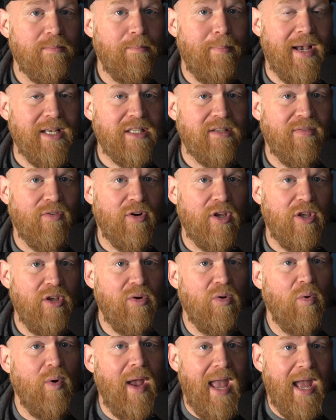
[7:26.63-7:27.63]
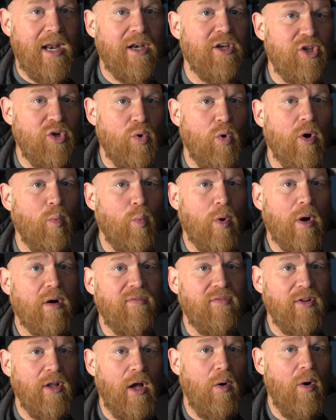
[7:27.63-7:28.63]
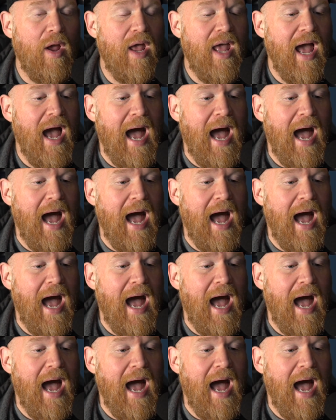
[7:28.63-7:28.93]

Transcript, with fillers: best for you and your workflow.